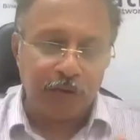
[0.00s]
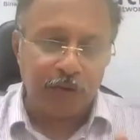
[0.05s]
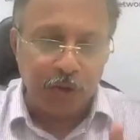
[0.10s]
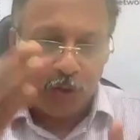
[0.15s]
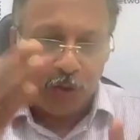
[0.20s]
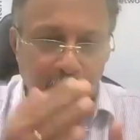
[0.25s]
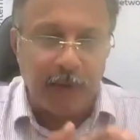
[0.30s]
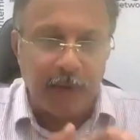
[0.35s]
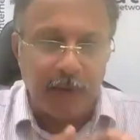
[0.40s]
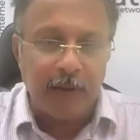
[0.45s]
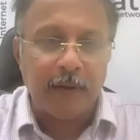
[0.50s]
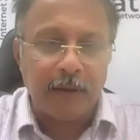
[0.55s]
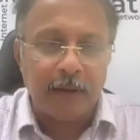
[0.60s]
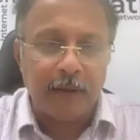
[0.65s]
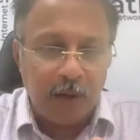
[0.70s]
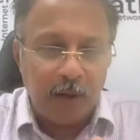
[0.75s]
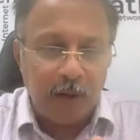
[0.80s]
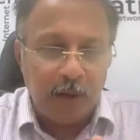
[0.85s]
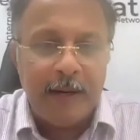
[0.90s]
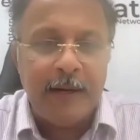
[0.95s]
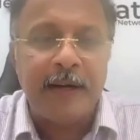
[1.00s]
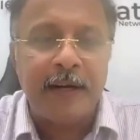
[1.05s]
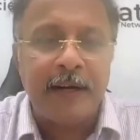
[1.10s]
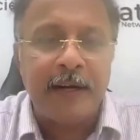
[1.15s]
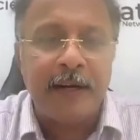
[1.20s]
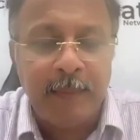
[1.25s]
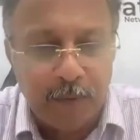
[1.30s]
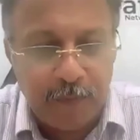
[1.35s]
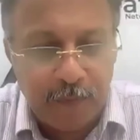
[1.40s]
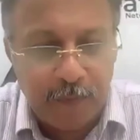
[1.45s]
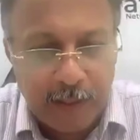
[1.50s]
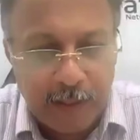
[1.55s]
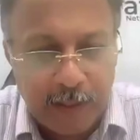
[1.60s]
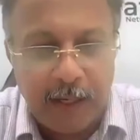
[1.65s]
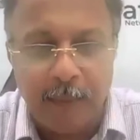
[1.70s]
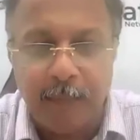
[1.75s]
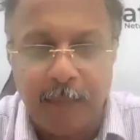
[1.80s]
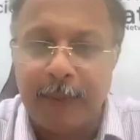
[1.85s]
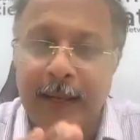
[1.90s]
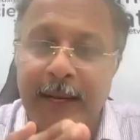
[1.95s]
So your event team of a
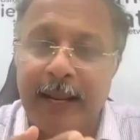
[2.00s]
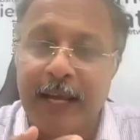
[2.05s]
club